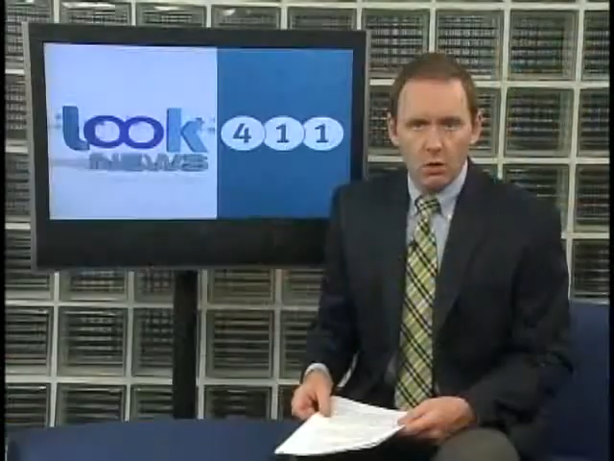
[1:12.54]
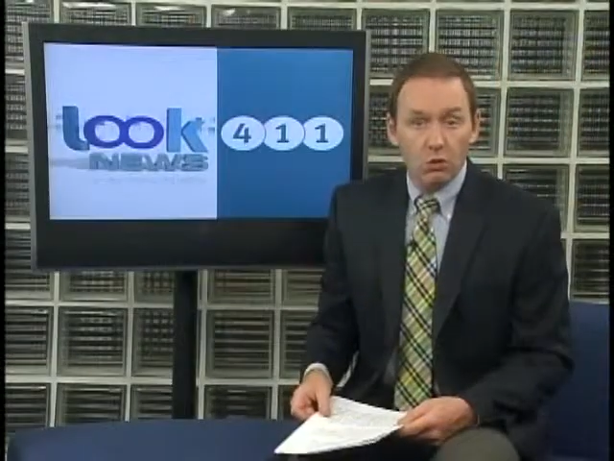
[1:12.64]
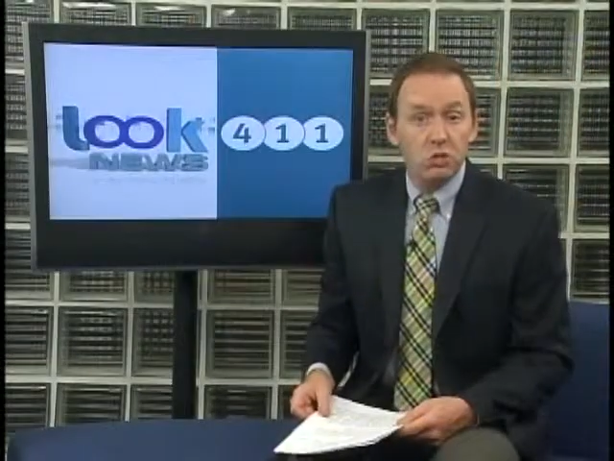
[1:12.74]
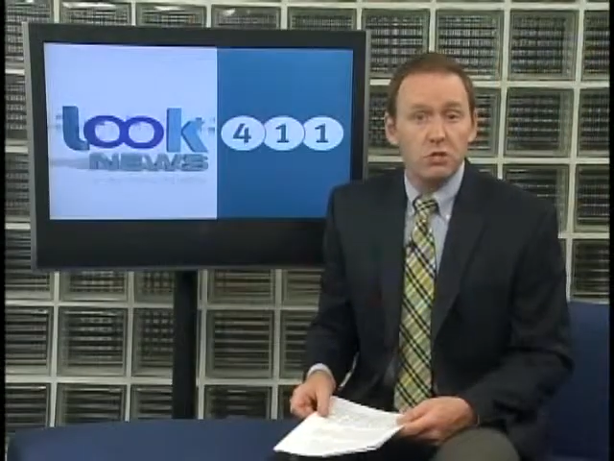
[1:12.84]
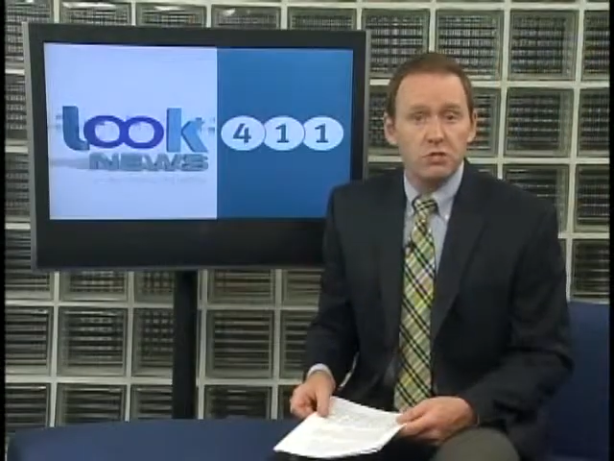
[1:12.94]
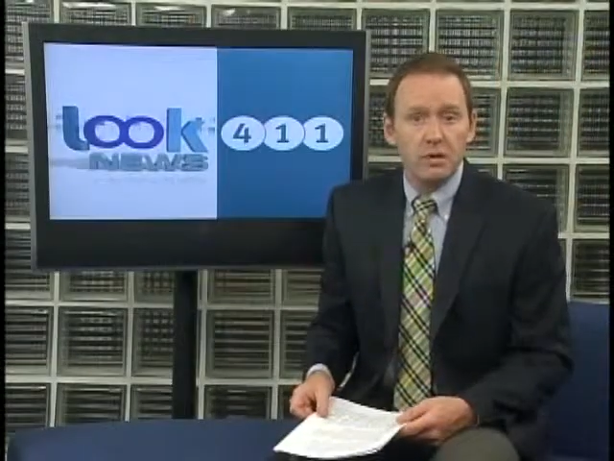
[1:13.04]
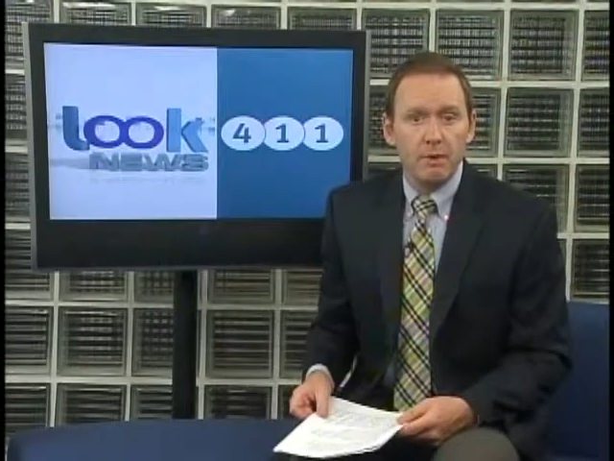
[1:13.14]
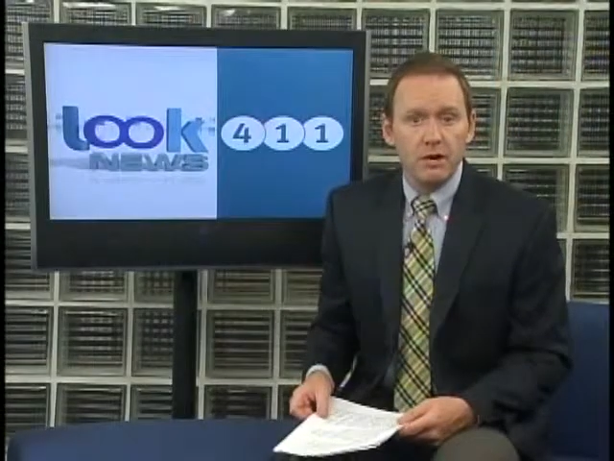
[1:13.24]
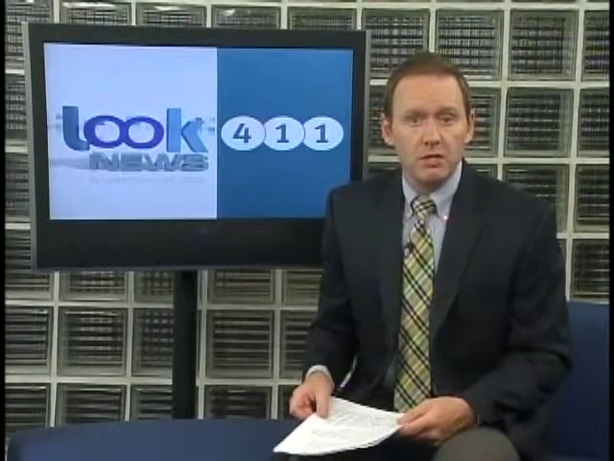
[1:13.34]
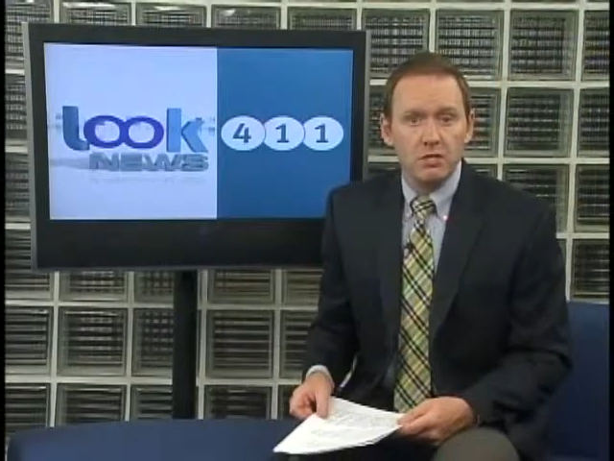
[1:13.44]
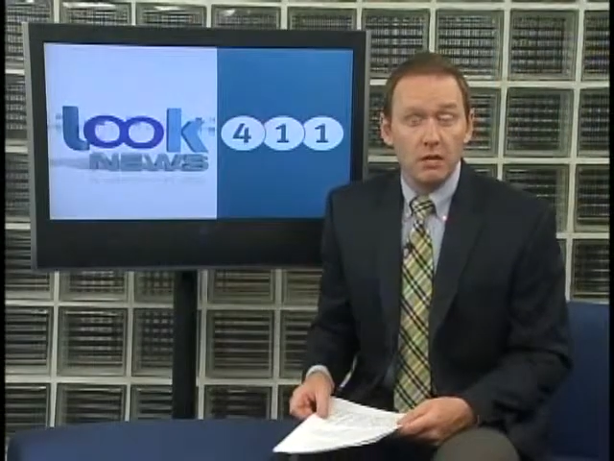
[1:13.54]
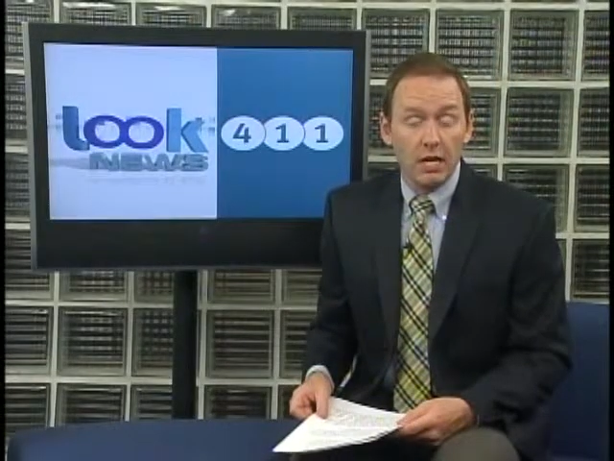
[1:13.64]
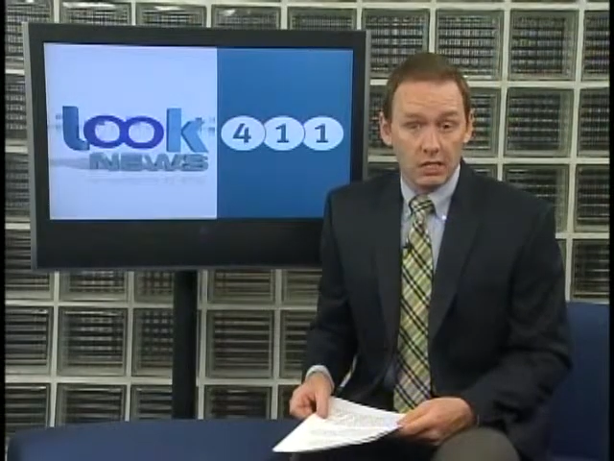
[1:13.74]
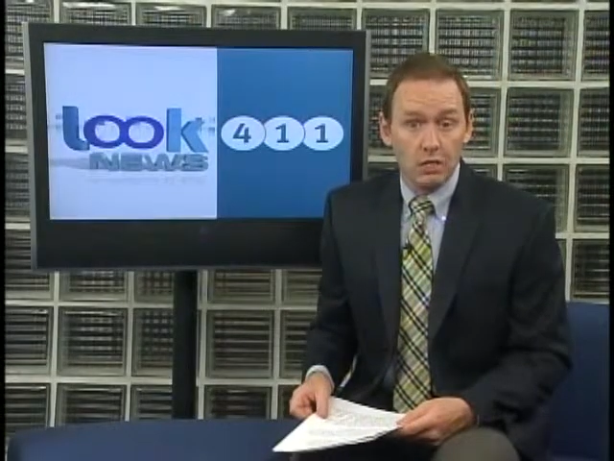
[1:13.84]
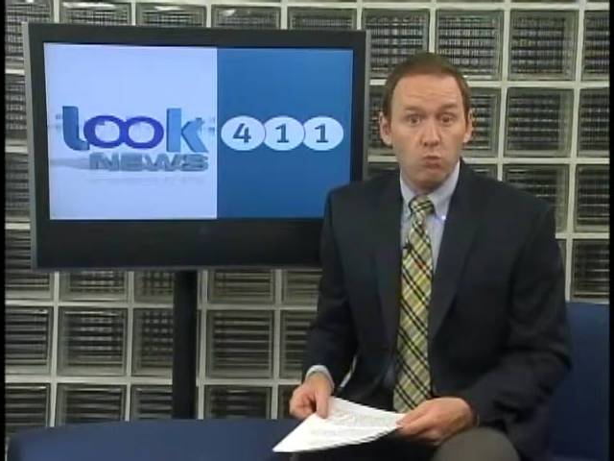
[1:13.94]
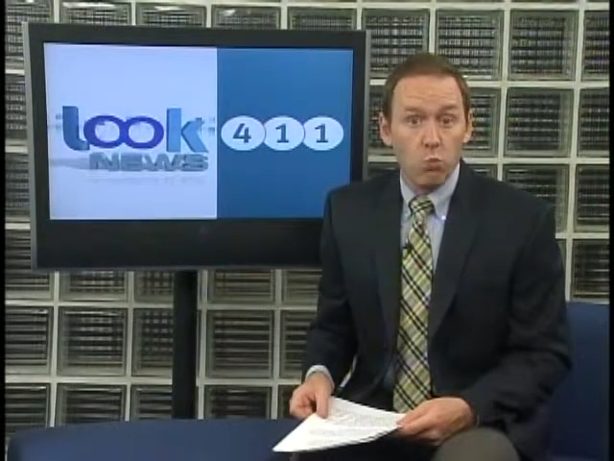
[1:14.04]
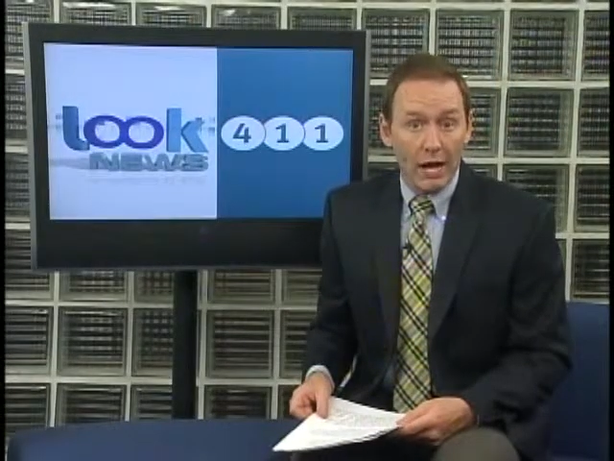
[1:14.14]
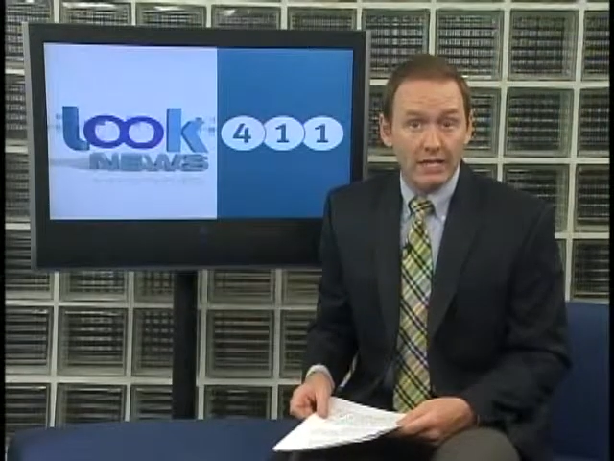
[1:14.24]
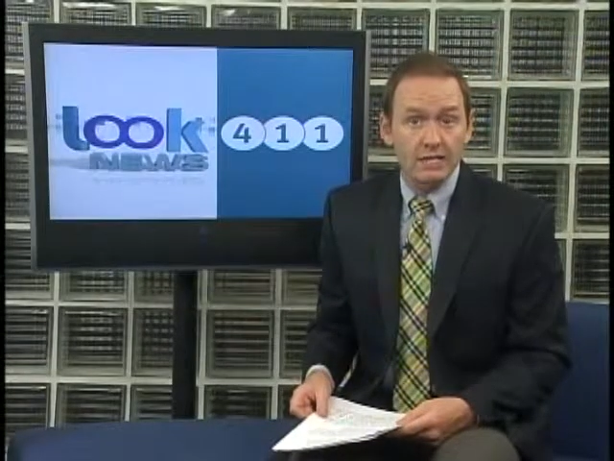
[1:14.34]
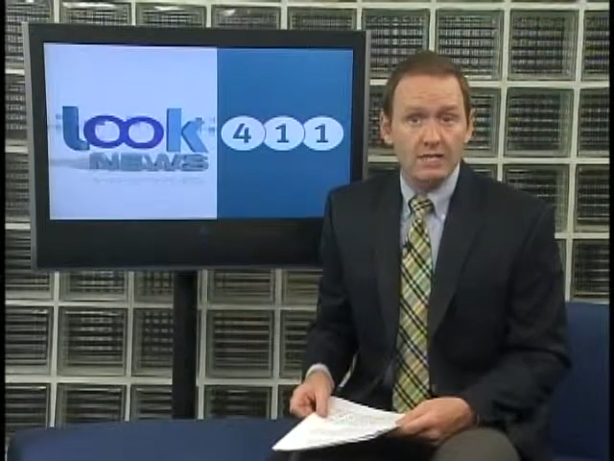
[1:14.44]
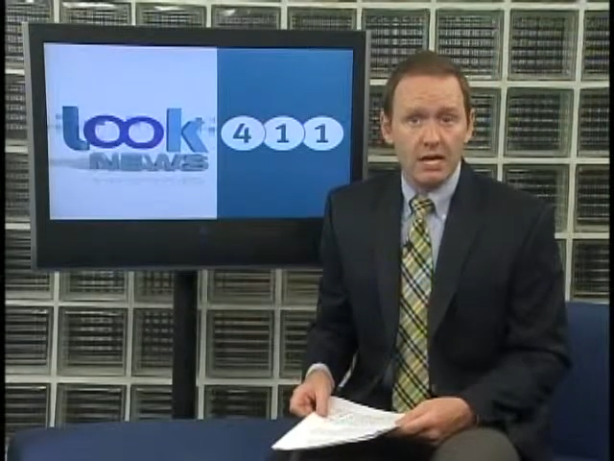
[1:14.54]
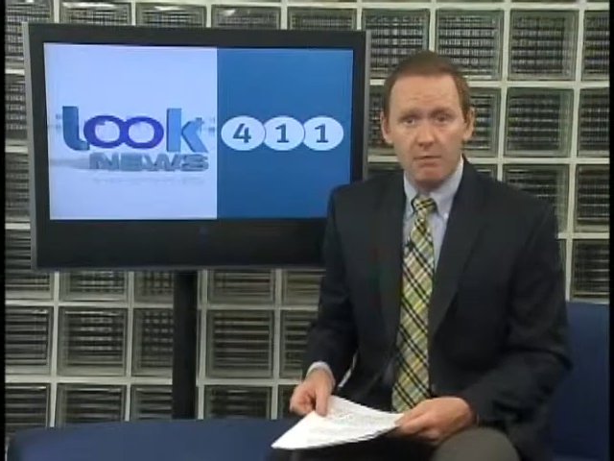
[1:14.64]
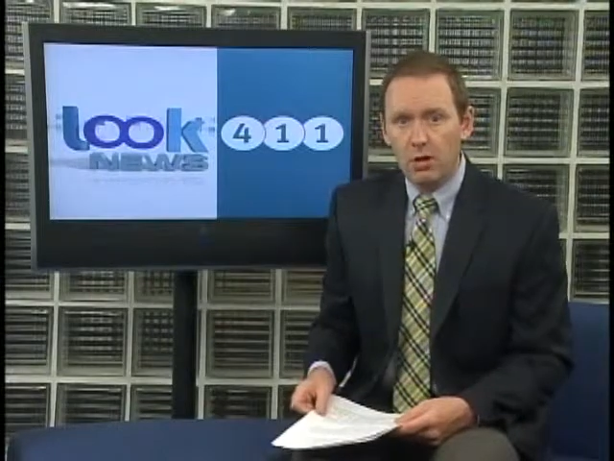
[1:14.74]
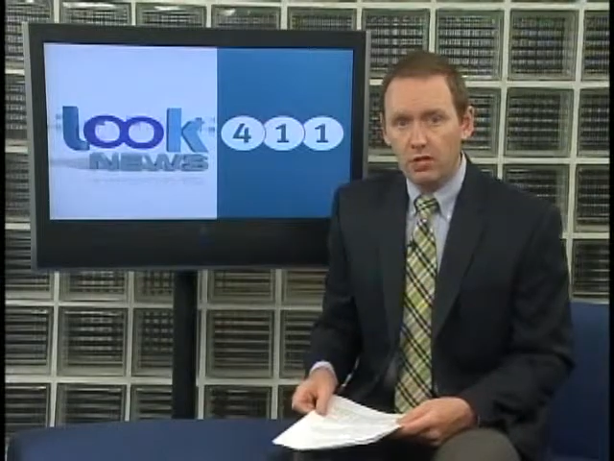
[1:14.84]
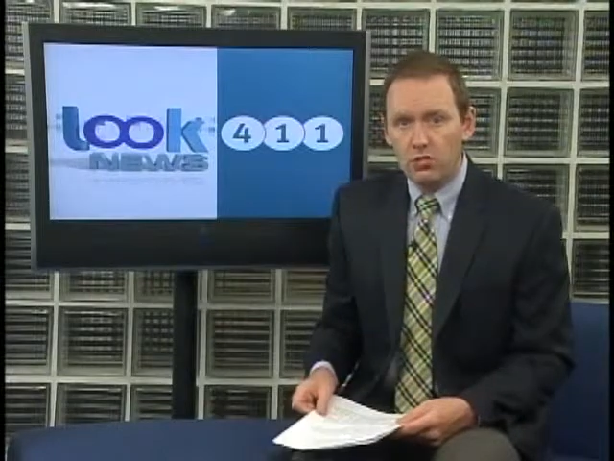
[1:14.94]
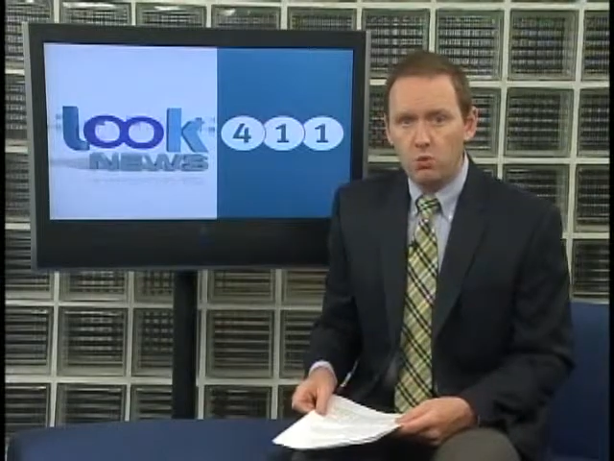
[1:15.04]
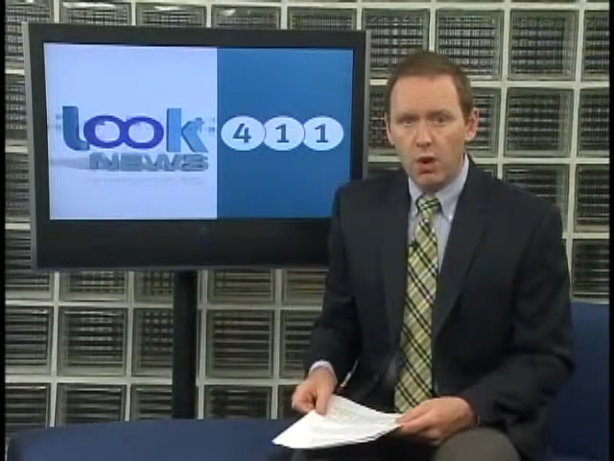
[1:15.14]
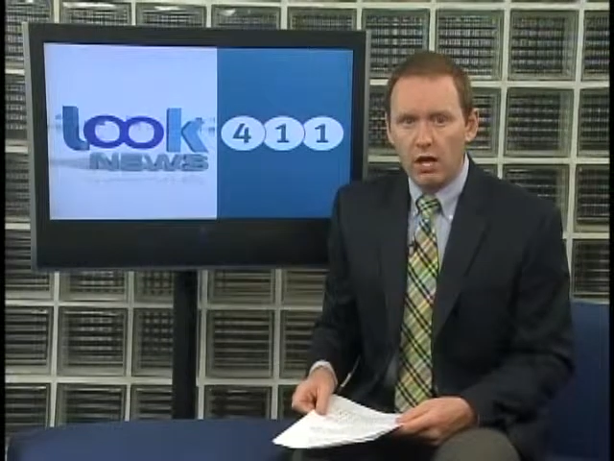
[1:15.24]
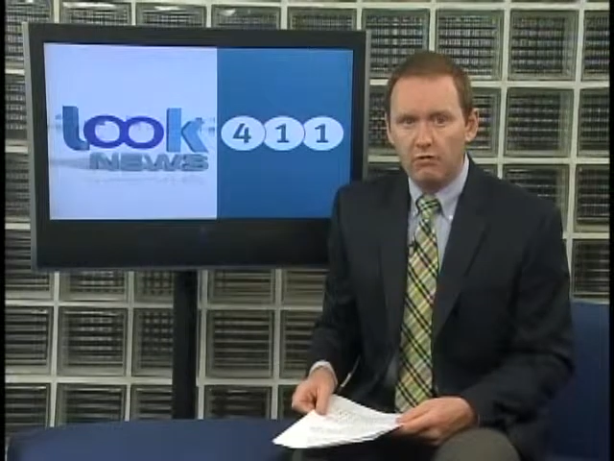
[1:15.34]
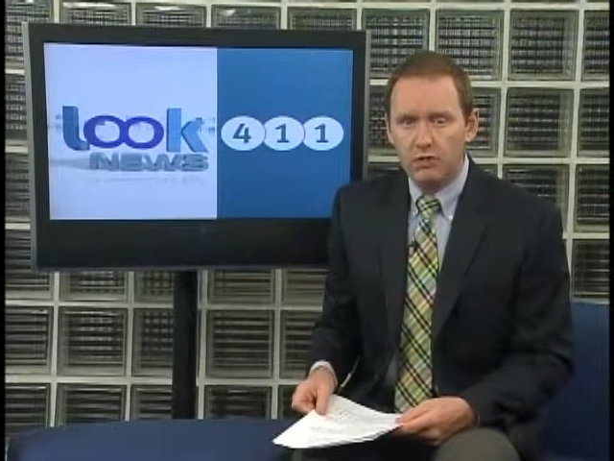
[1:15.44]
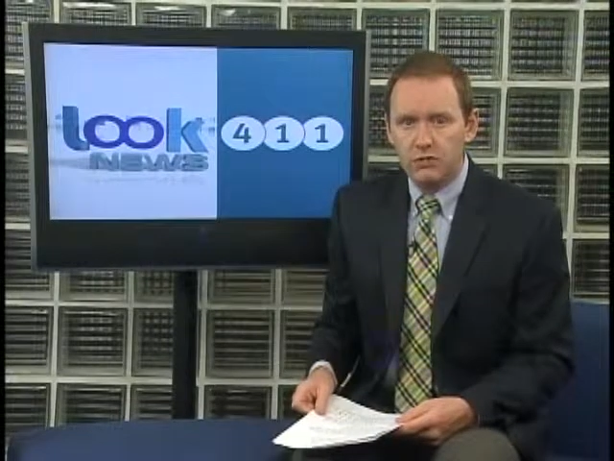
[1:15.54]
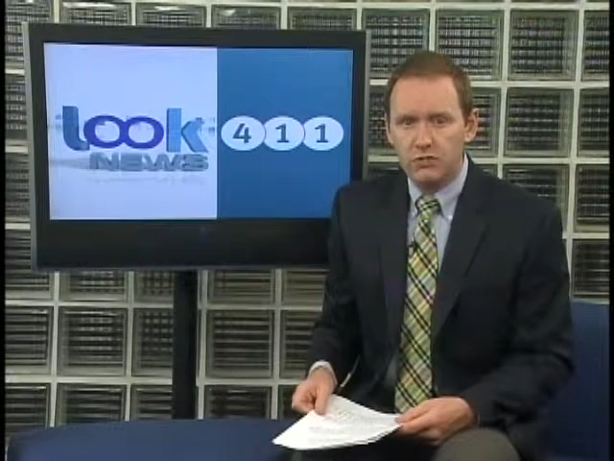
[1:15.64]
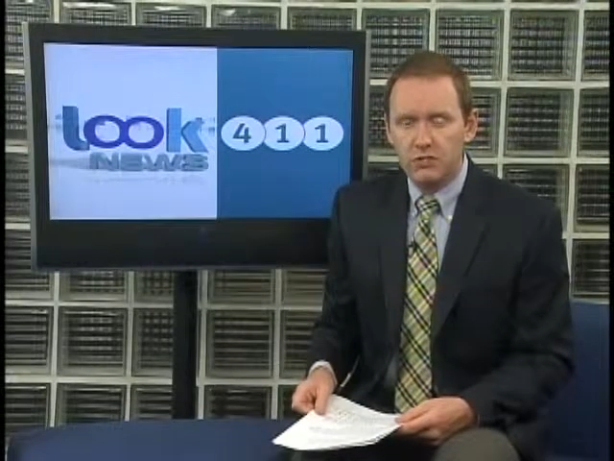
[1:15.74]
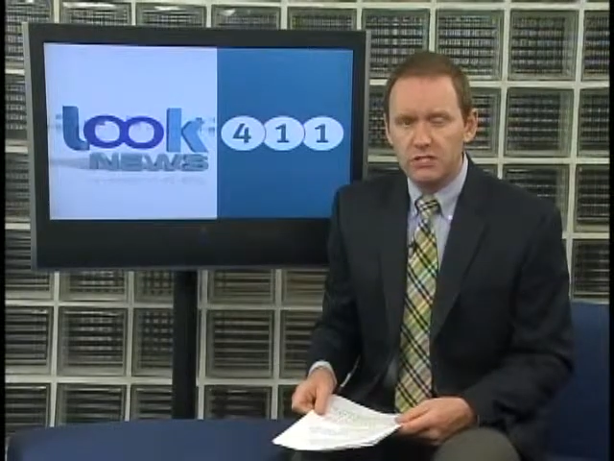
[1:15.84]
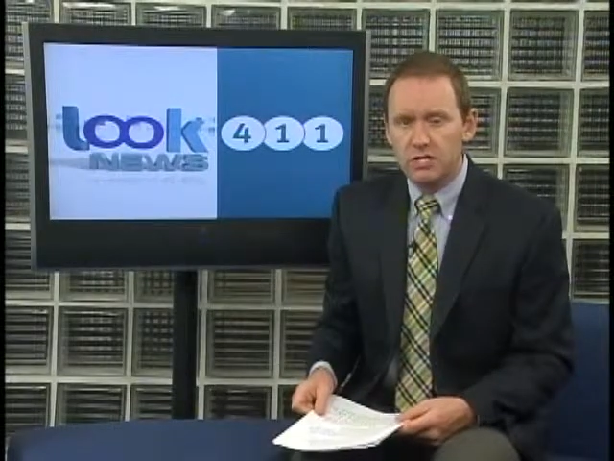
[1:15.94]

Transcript: Well, Tuesday marks, actually, Wednesday marks 12 years since